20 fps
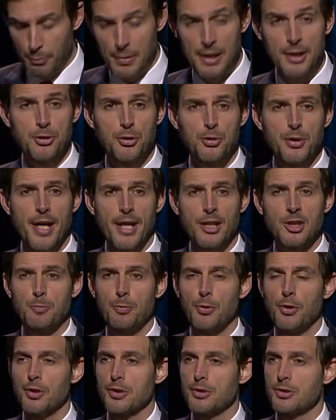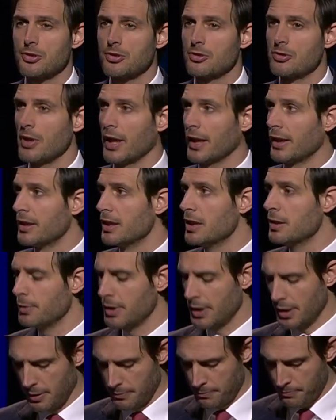military experts,
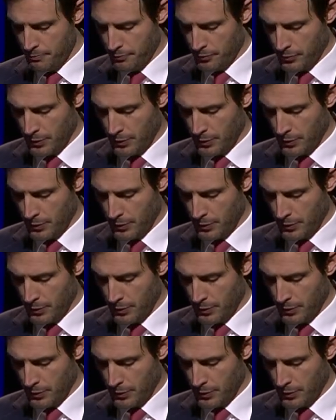academia,